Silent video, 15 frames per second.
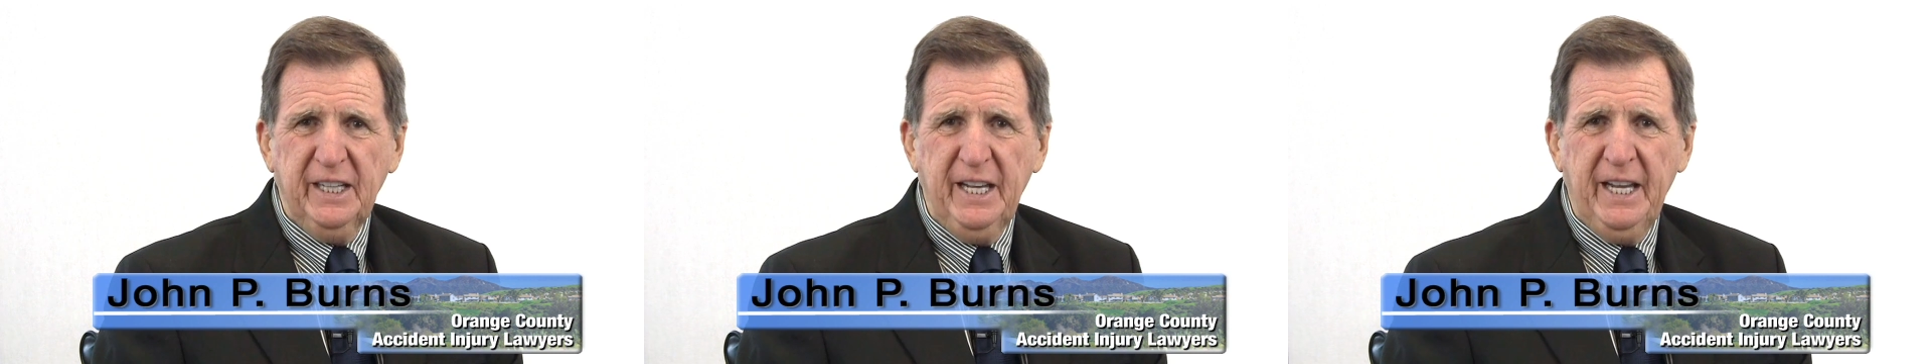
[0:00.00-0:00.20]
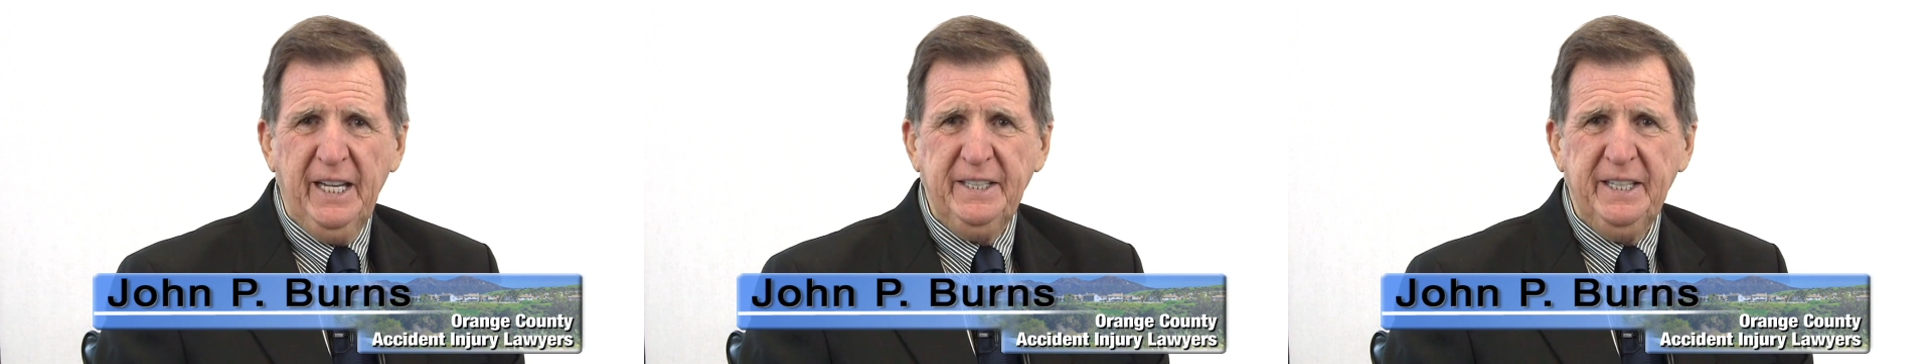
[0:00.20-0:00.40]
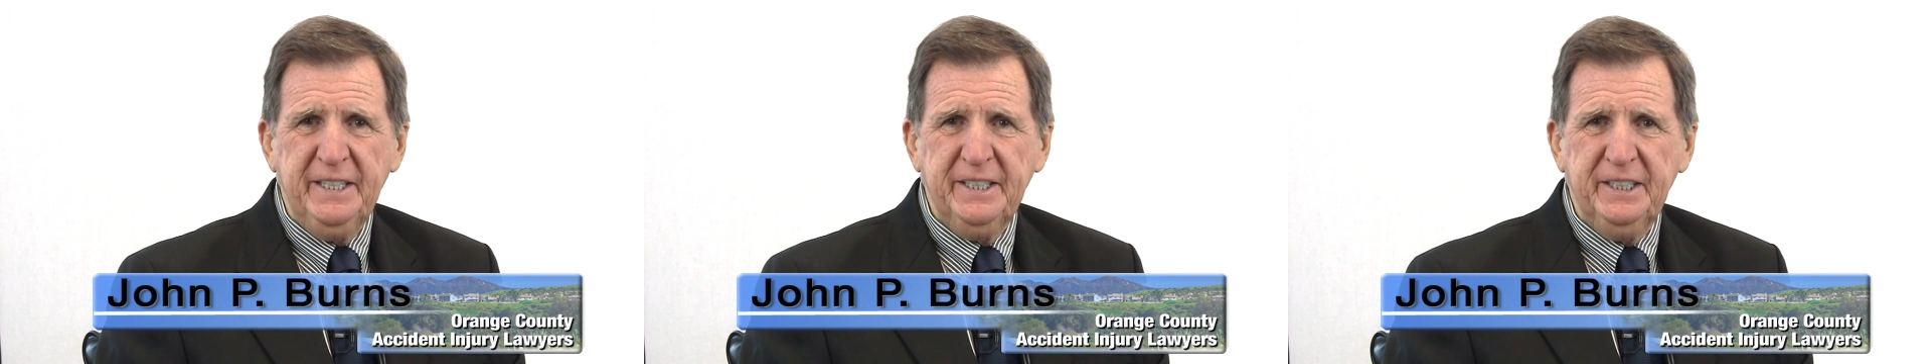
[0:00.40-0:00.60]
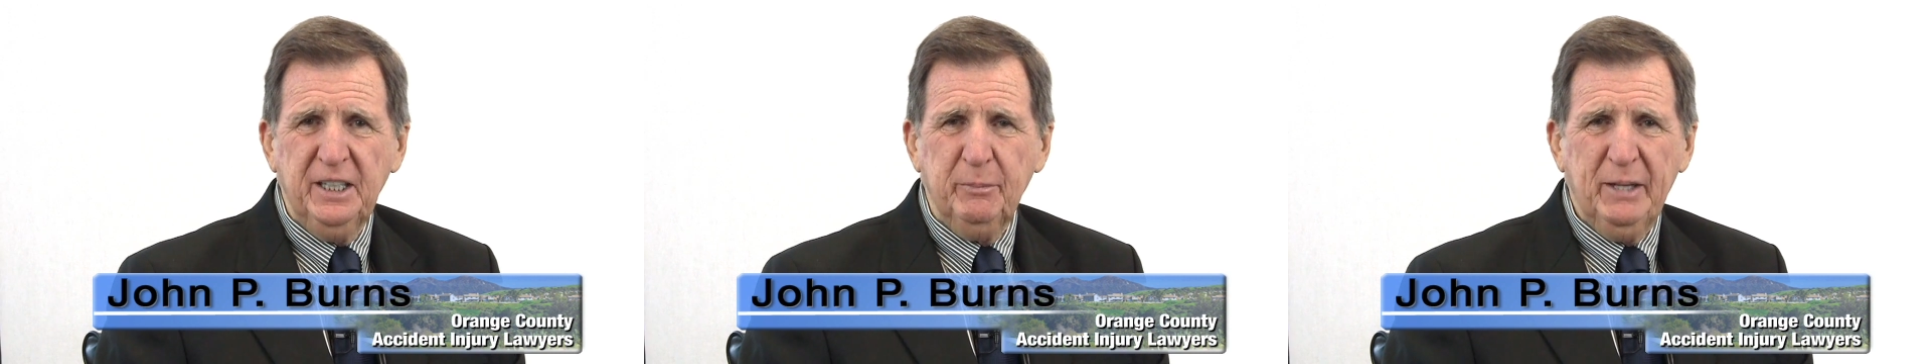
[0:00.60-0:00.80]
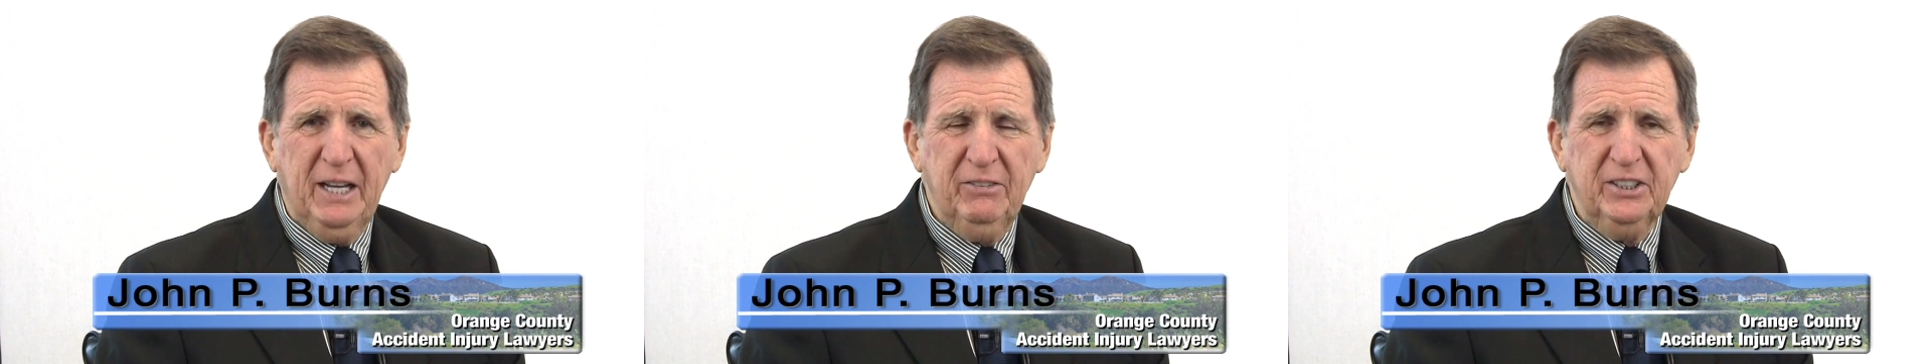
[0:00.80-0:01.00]
and ended
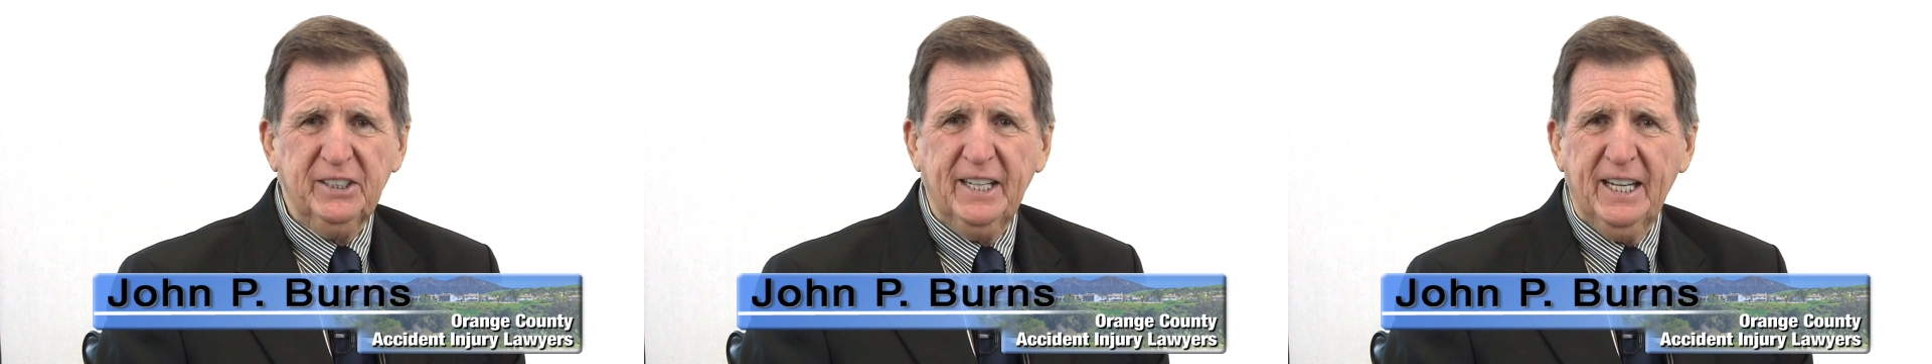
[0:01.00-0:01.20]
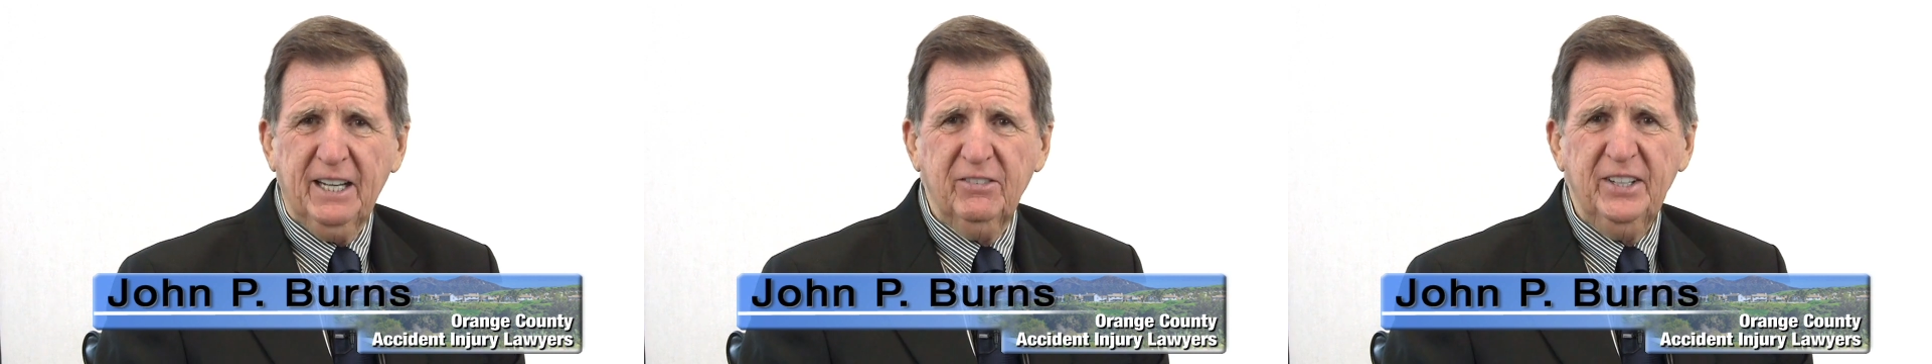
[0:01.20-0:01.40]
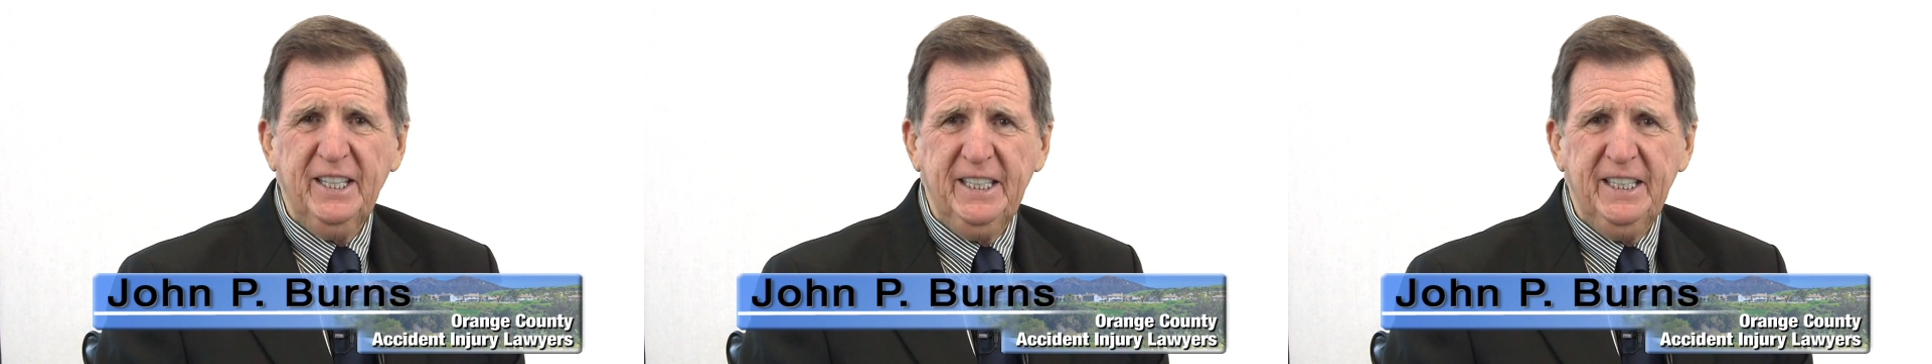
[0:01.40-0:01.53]
up having to have